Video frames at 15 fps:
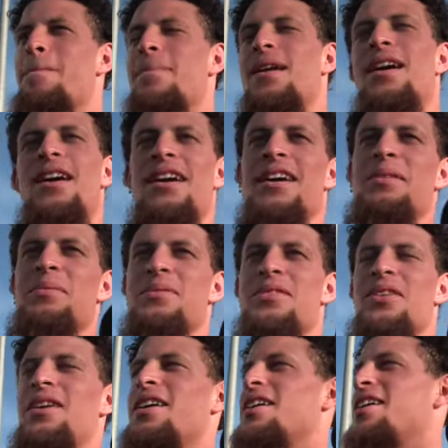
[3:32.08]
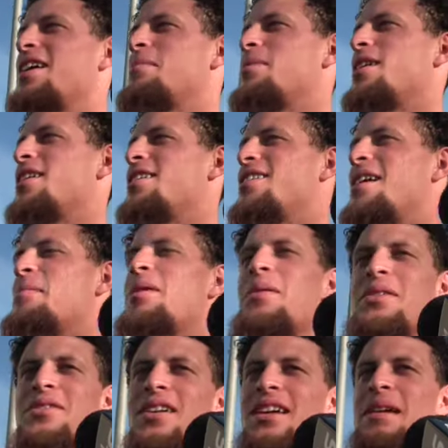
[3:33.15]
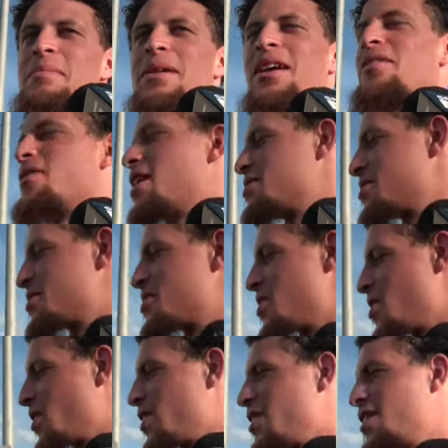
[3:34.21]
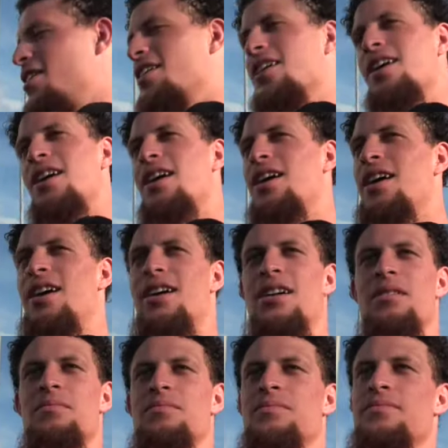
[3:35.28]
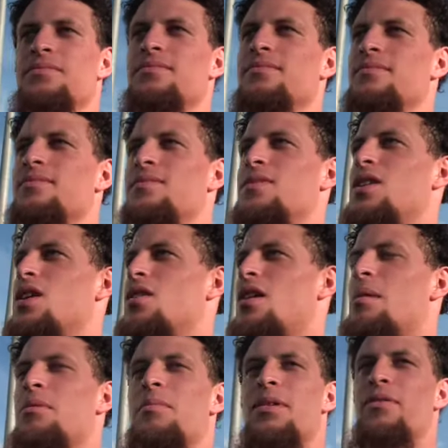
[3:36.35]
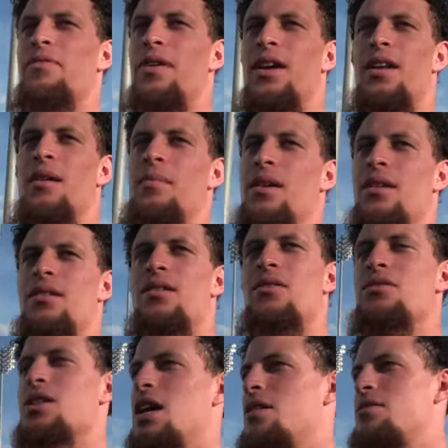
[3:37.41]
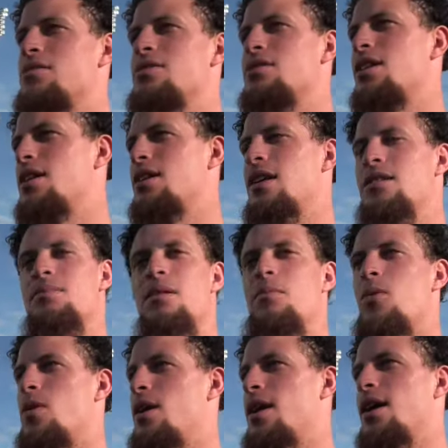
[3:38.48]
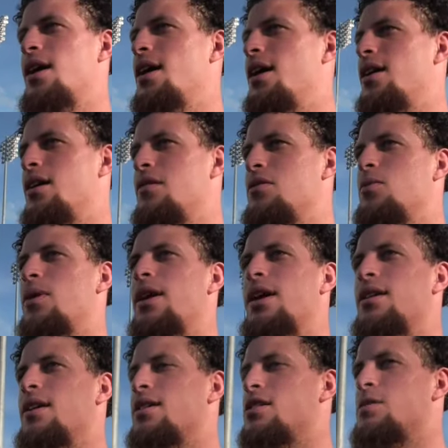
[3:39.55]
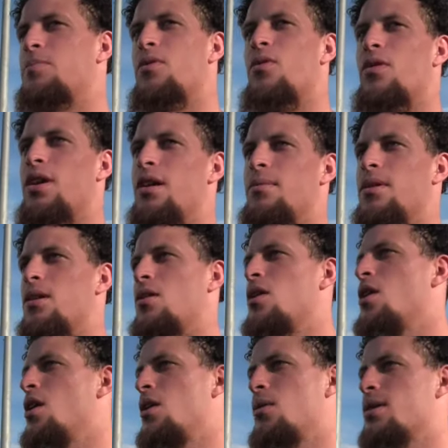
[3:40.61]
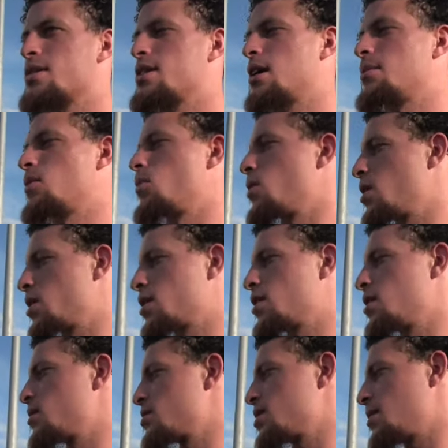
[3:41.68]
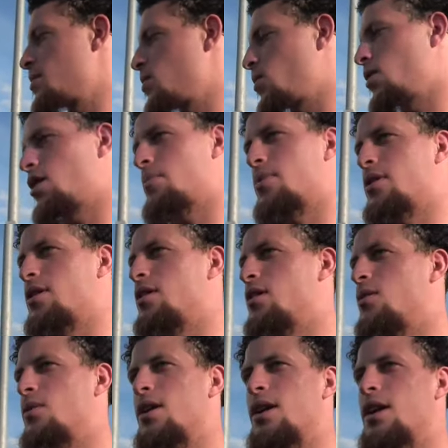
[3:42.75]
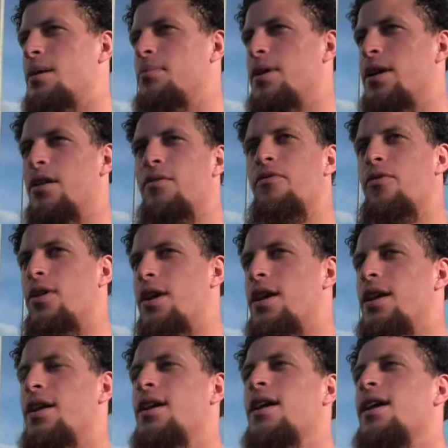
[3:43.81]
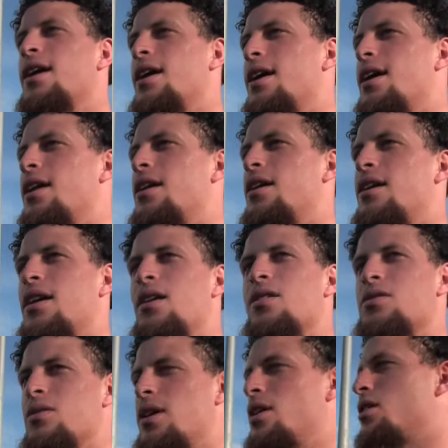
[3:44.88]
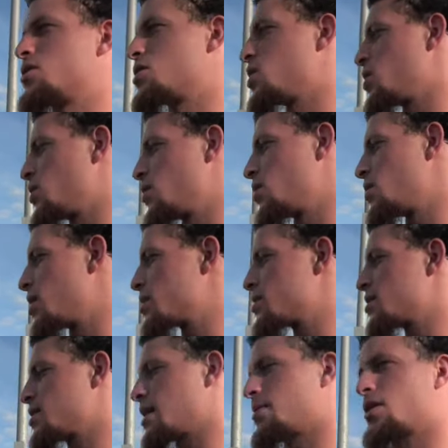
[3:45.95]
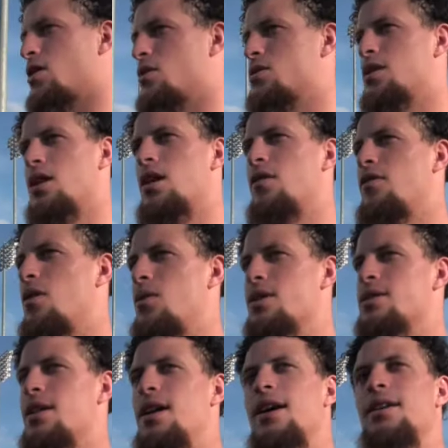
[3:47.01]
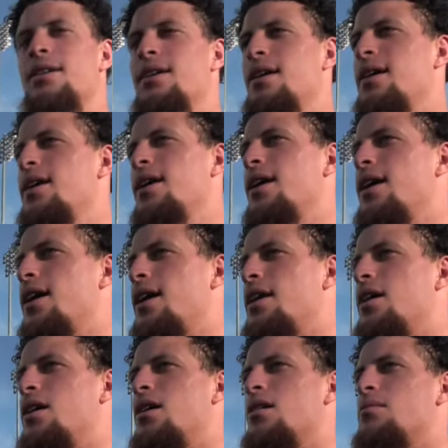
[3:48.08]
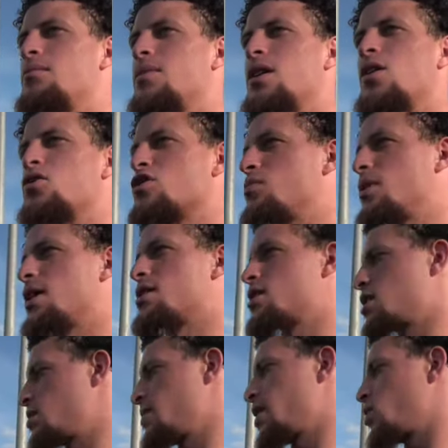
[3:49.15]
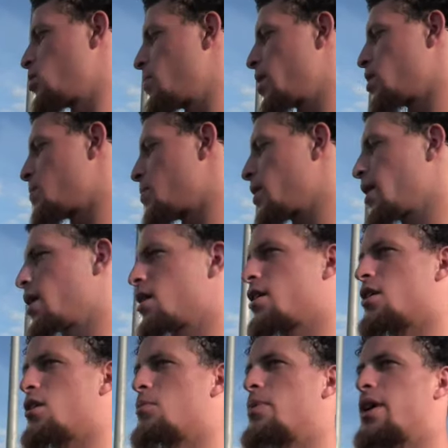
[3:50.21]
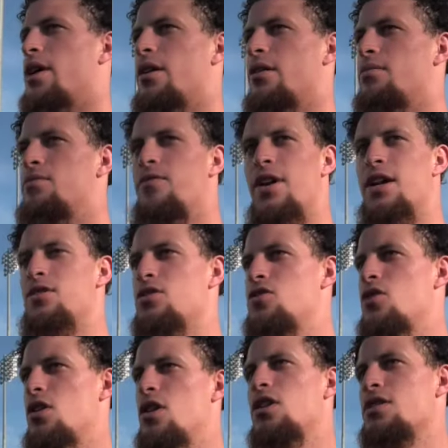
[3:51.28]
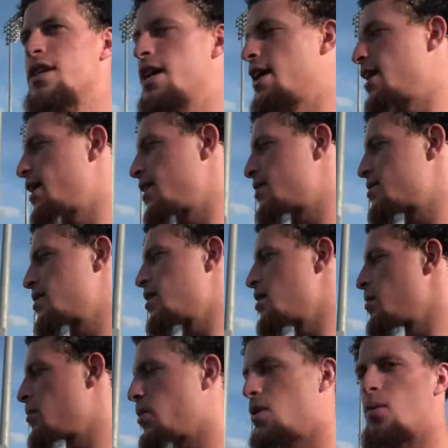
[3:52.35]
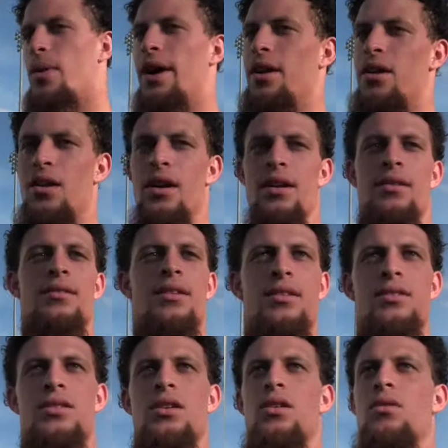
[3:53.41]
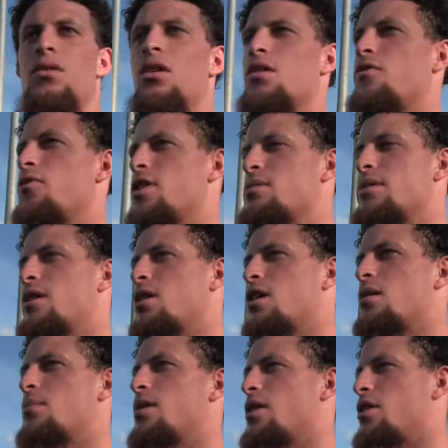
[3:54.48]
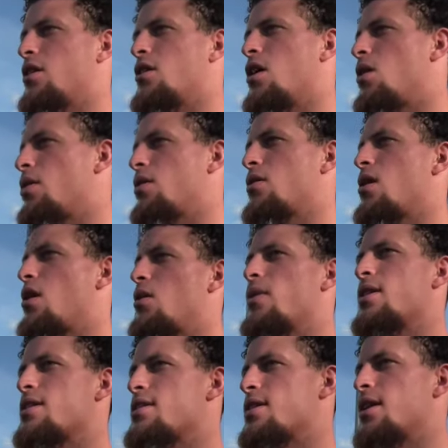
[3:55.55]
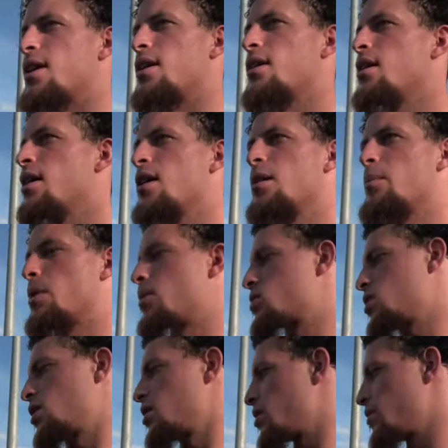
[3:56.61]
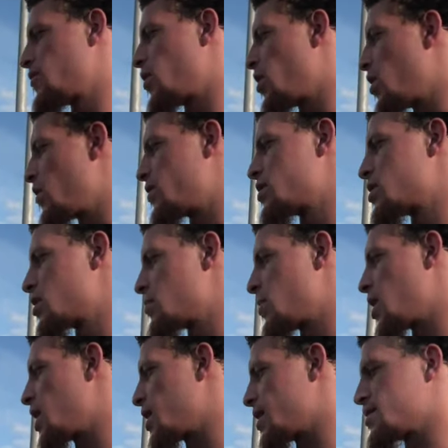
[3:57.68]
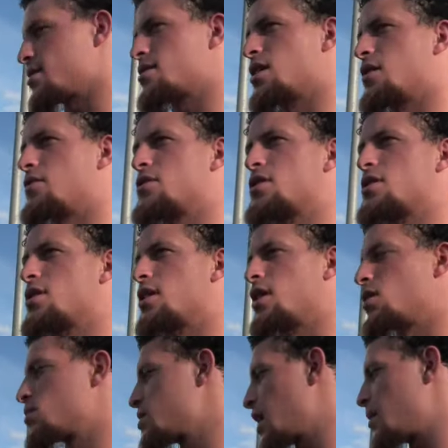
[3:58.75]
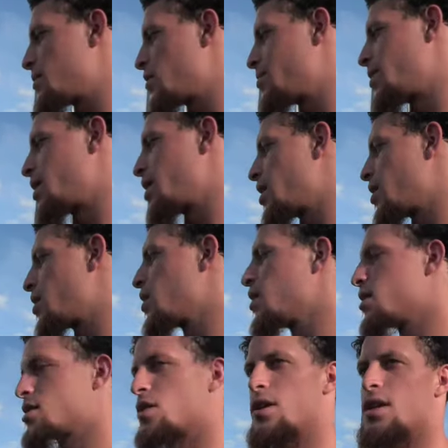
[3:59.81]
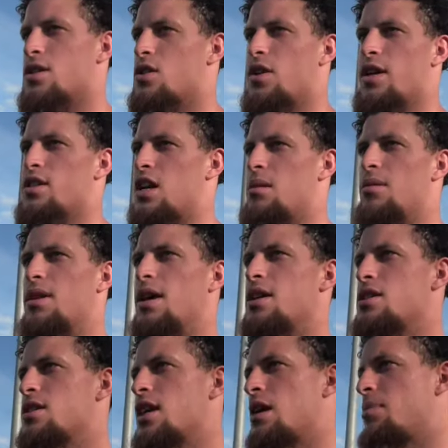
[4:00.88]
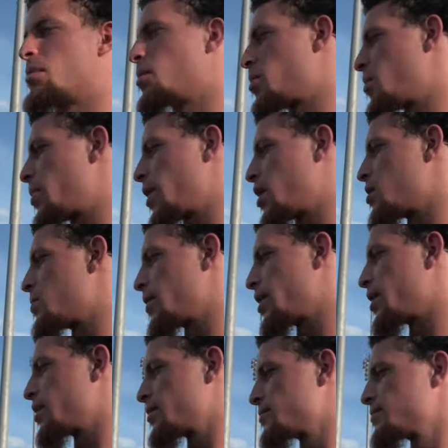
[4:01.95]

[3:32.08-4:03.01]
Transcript: Nah, it was great. I mean, I'm always trying to get bigger, faster, stronger. You know, I'm a big fan. I mean, Coach Savage is like, that's my boy. And I love the way he does his program. You know, when it's time to work, you know, it's time to work. But, you know, when he can be your friend and he can also get on to you, you know, that's the type of coach that I've always liked. And ultimately, he's just going to make you a better player, you know, bigger, faster, stronger, take hits, put weight on. So all the freshmen that are coming in, you can already see people starting to evolve into their bodies and stuff just in the little time they've here. So he does a great job of that, just getting people prepared to play.